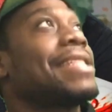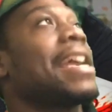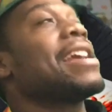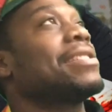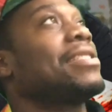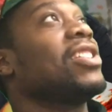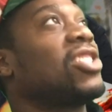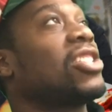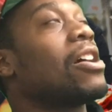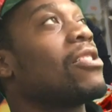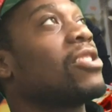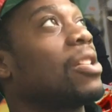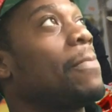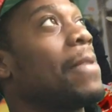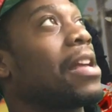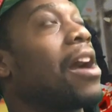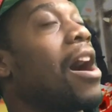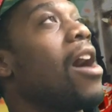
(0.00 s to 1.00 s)
think this show
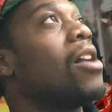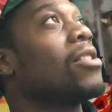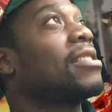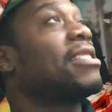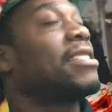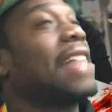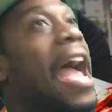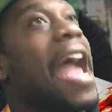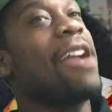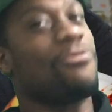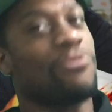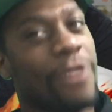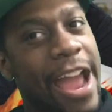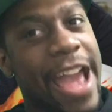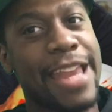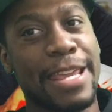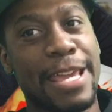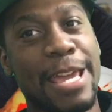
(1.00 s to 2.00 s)
should be called Stay
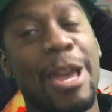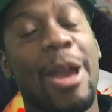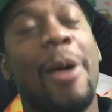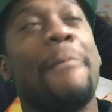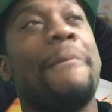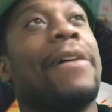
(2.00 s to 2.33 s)
Ready,